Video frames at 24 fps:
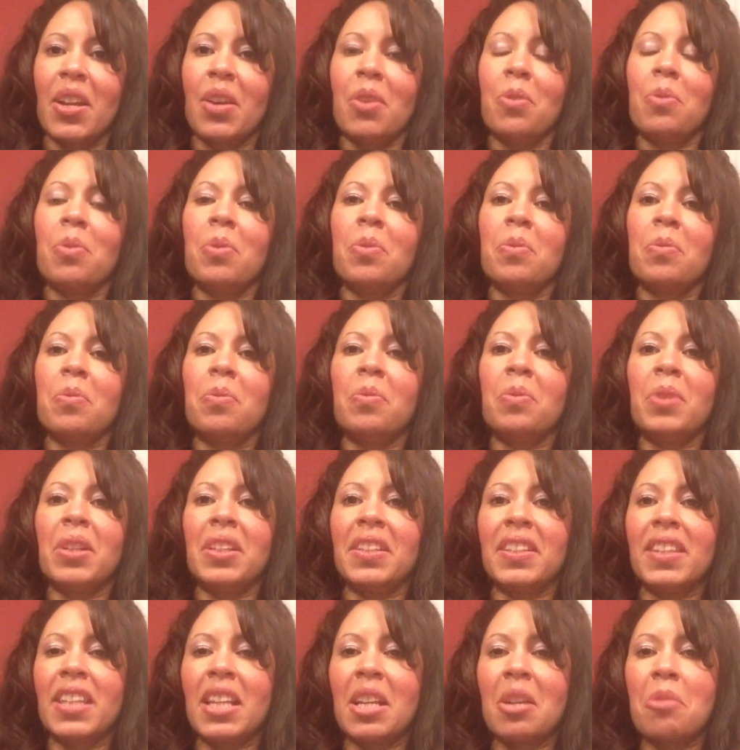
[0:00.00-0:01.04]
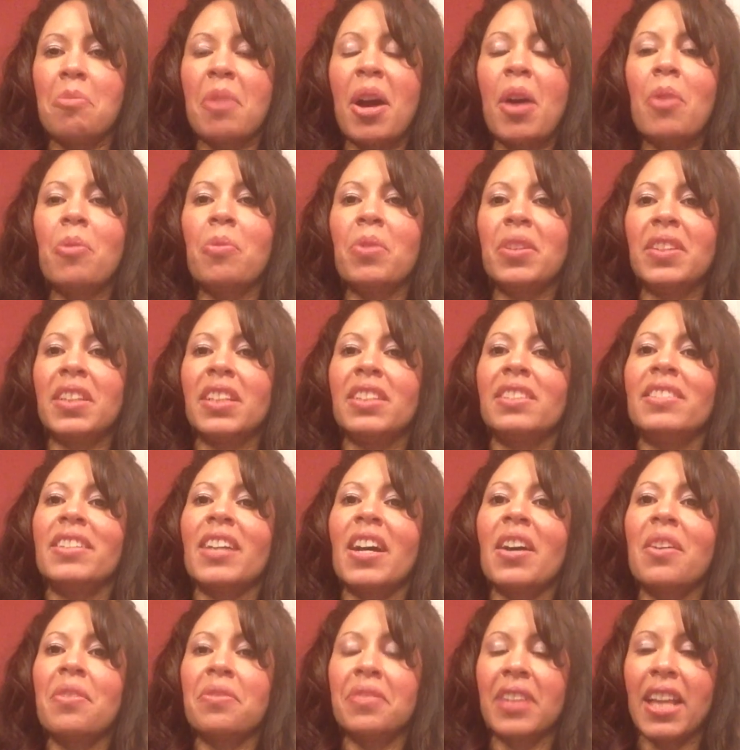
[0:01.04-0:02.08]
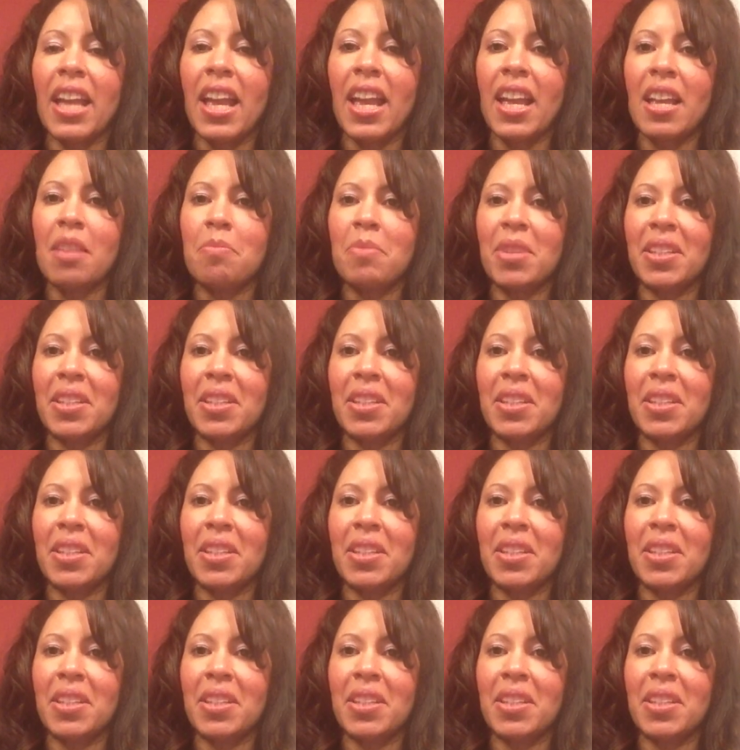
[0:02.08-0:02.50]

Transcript: When we think about when the dove came